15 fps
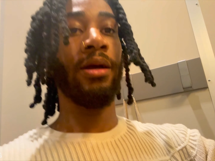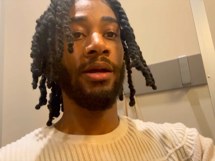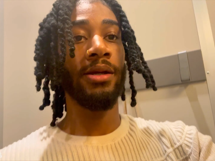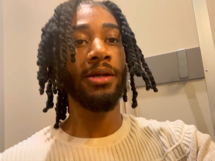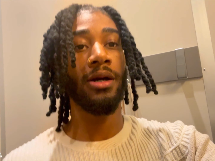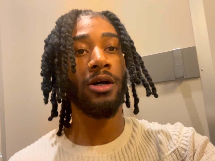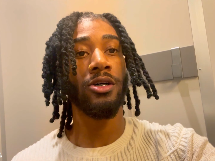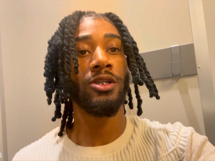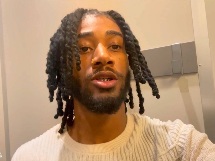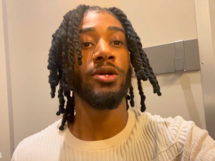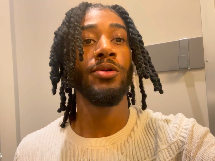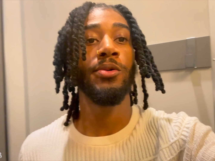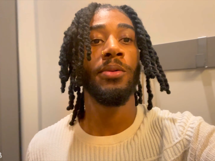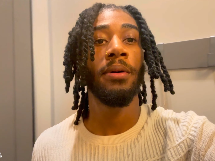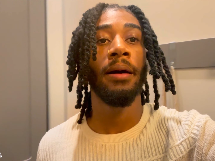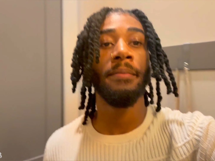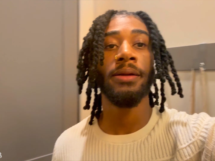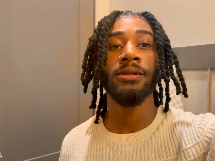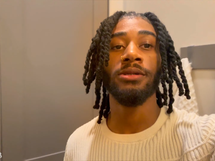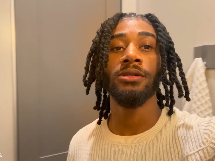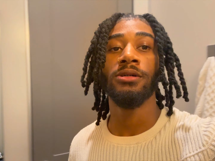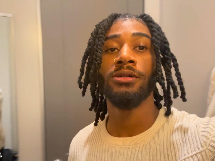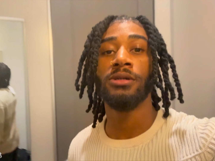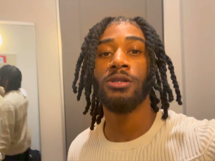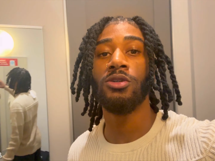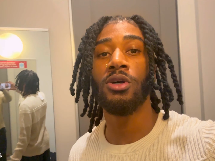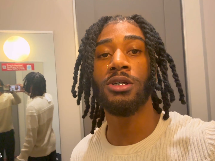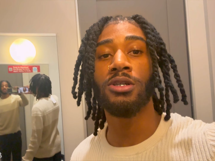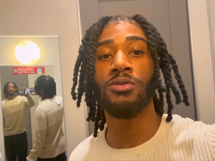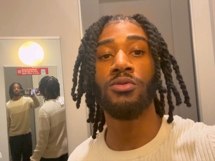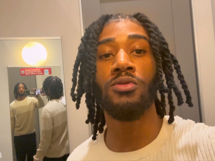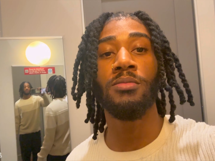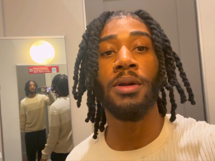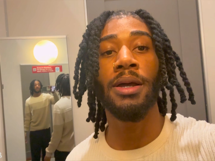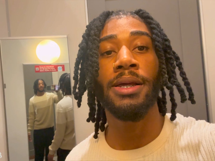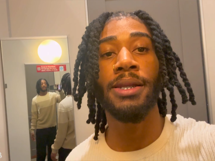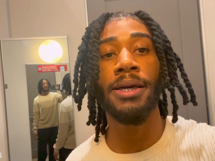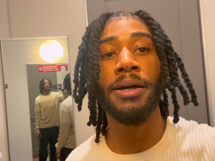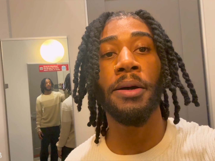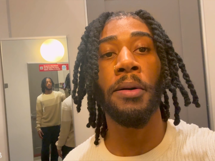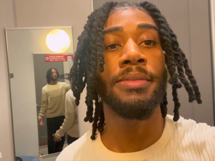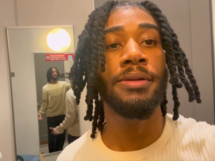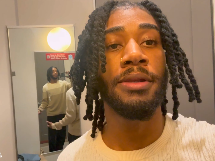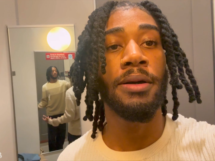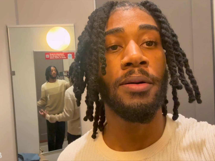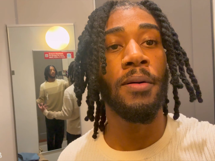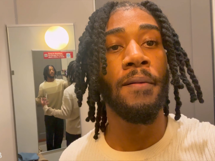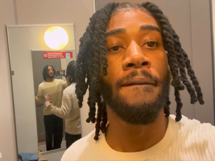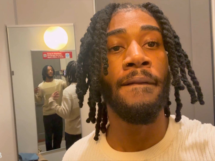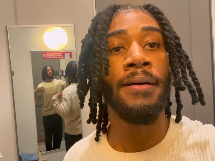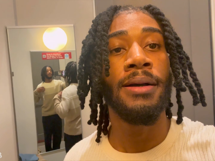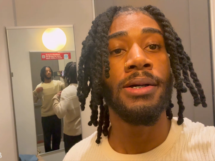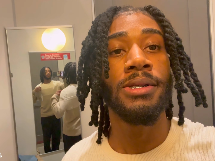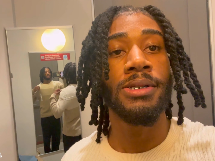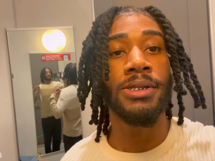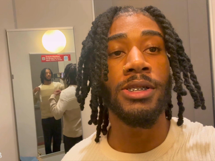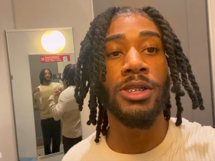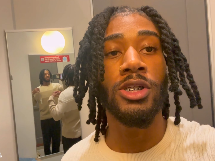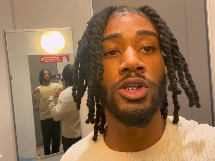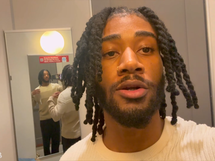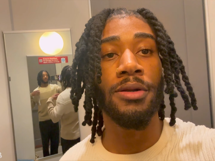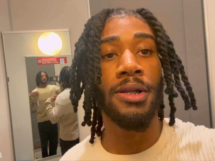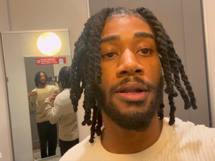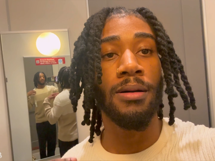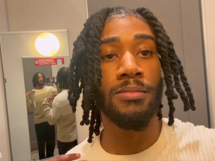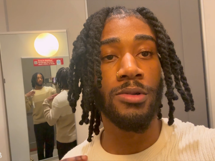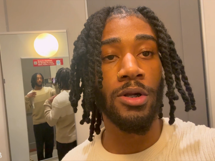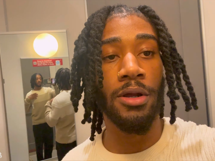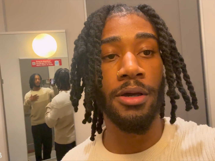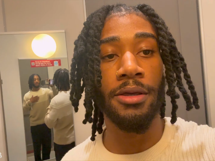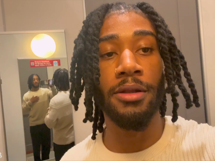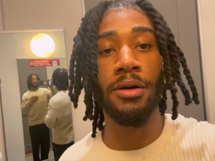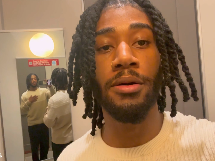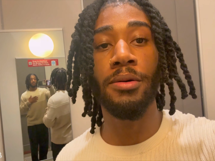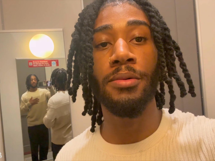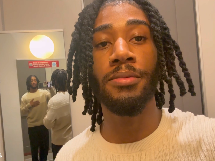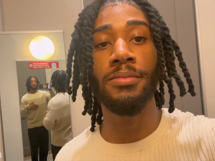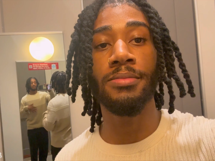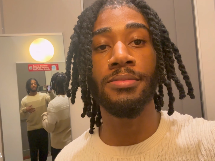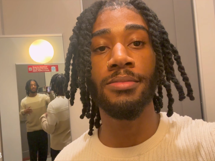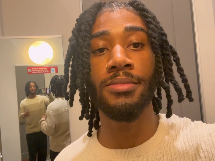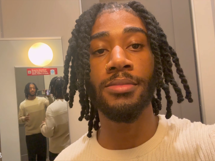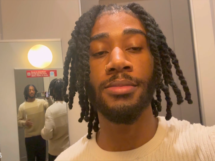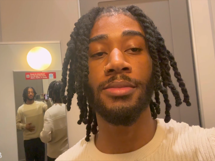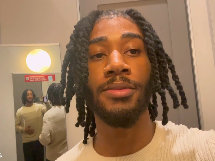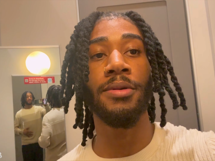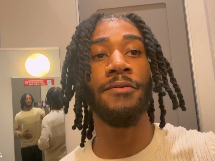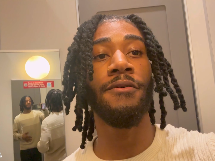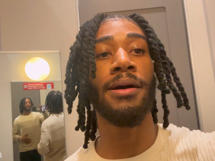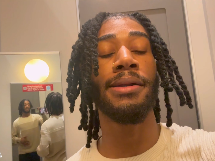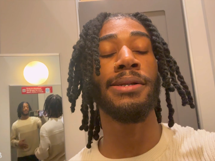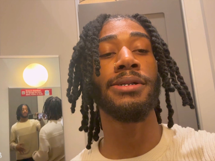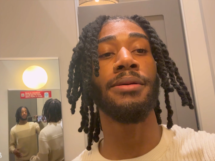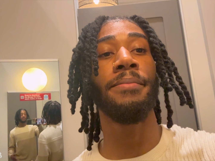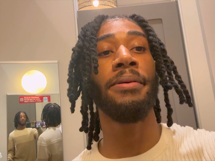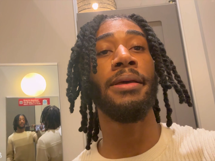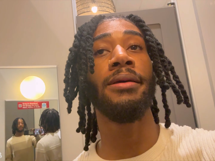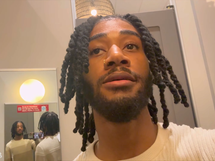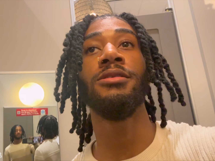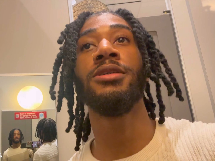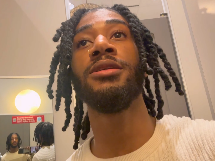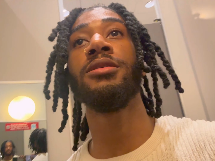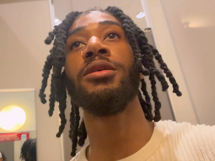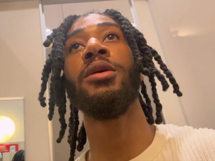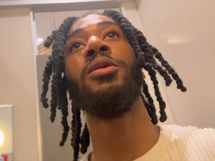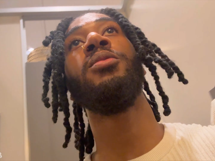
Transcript: right, y'all. So I'm in the dressing room right now. You know, it's the shirt that I'm trying on. We finding some pants that go